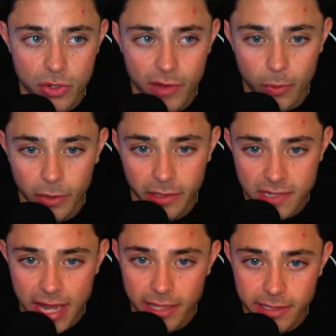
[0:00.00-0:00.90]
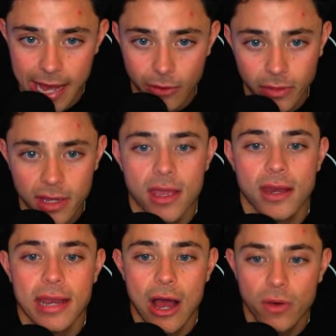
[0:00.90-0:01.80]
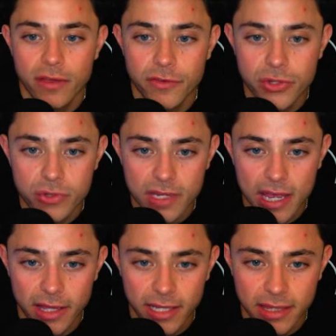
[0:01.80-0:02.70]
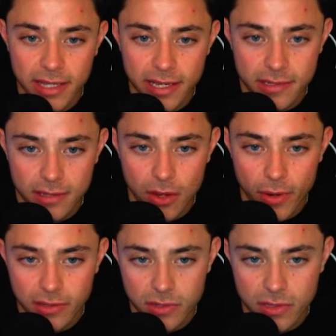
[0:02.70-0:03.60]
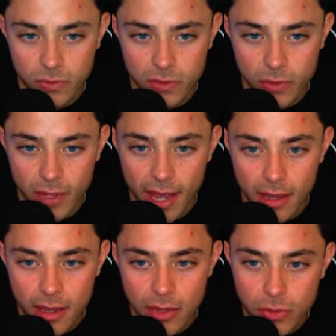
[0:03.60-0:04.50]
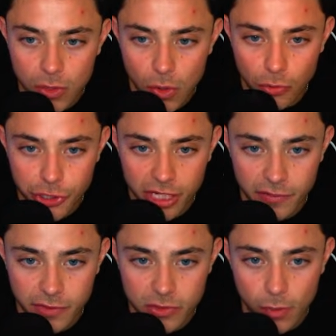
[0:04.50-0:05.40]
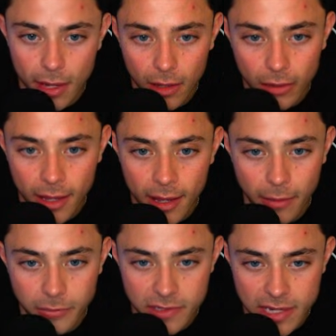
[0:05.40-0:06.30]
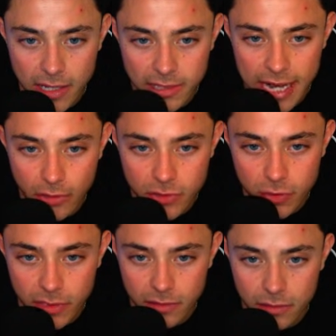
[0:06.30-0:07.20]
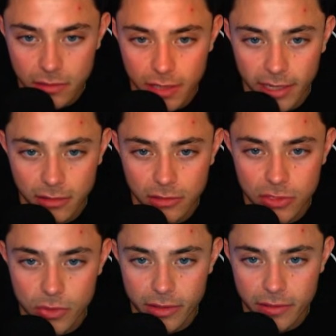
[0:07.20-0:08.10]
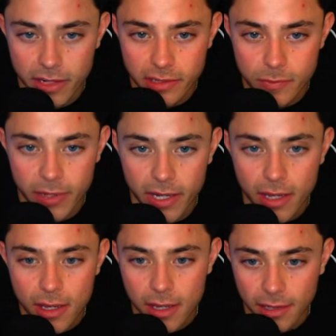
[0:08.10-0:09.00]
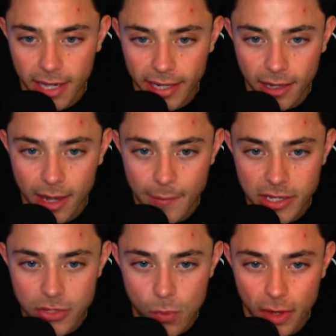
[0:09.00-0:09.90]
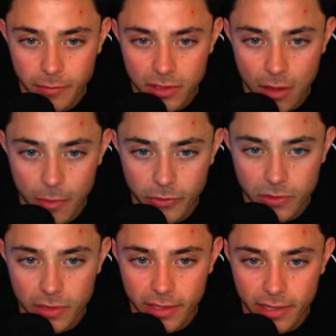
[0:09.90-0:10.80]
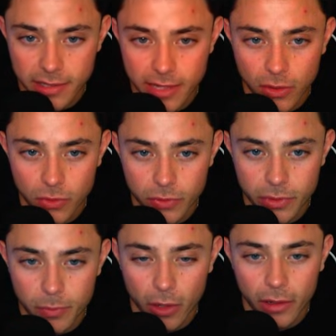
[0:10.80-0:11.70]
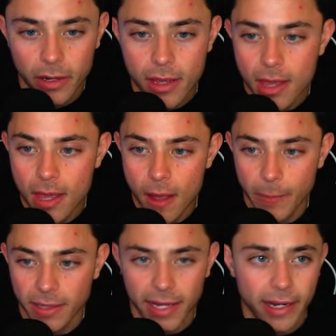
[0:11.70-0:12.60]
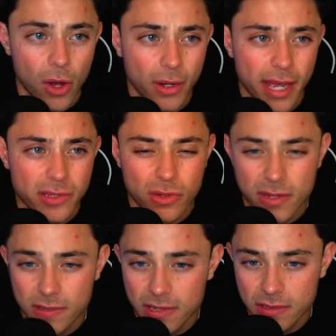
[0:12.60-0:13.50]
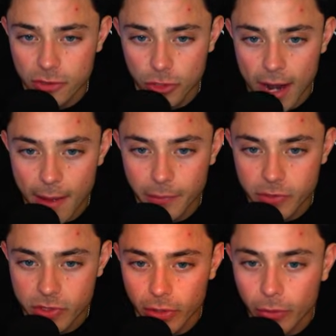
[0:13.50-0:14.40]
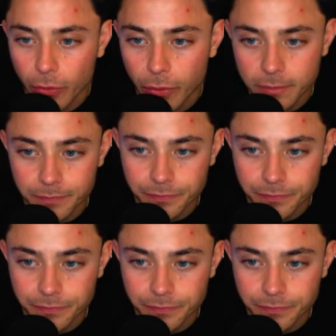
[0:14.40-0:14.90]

if I were to scale it down, now if you do scale it like this, oh yeah, so this one's okay. You can hold shift as well um, to scale it down so it doesn't like do other things. But like, I mean, you want them to almost look identical to each part. But like, okay, so this is a trap. So